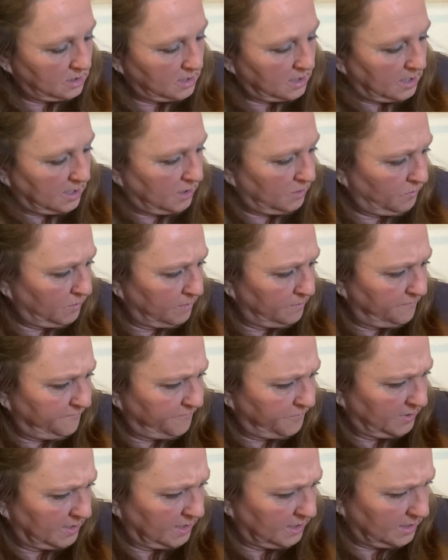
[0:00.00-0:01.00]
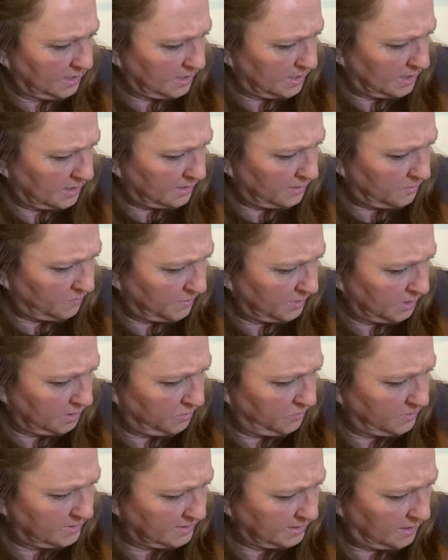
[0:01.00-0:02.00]
I don't want to forget, I don't want to
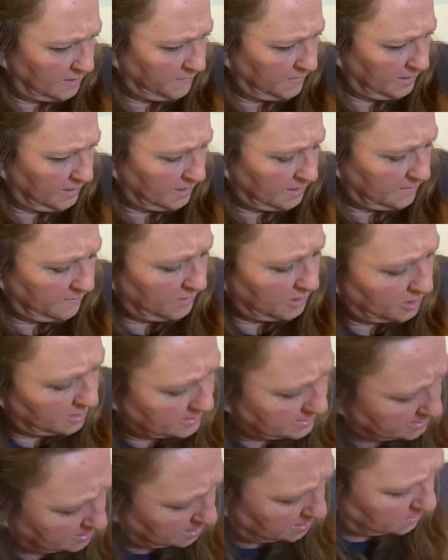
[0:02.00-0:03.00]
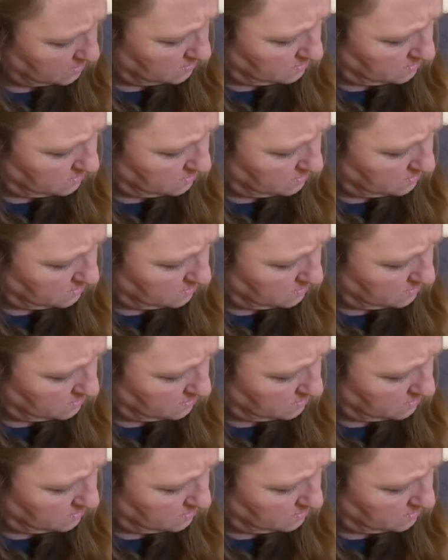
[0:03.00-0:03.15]
lose anything out here, so.